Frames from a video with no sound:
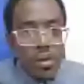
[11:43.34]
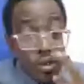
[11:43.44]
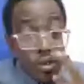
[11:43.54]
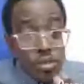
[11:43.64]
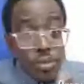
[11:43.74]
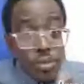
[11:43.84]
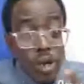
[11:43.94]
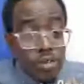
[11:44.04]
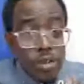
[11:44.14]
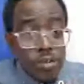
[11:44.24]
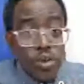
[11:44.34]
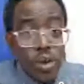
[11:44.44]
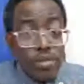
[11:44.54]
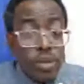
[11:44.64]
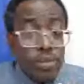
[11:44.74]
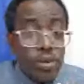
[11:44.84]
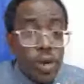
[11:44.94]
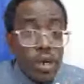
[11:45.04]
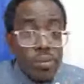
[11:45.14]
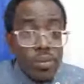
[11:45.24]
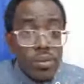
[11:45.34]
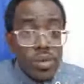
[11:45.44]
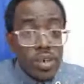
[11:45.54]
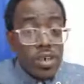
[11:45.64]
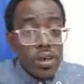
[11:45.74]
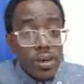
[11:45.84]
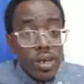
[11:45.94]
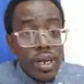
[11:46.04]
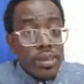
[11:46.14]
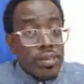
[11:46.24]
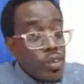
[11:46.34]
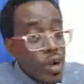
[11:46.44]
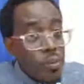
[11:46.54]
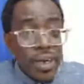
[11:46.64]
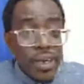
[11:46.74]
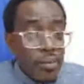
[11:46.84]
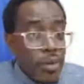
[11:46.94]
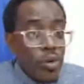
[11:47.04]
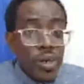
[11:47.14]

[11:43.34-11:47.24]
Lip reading: subscribe, share. Listen, comment, let me know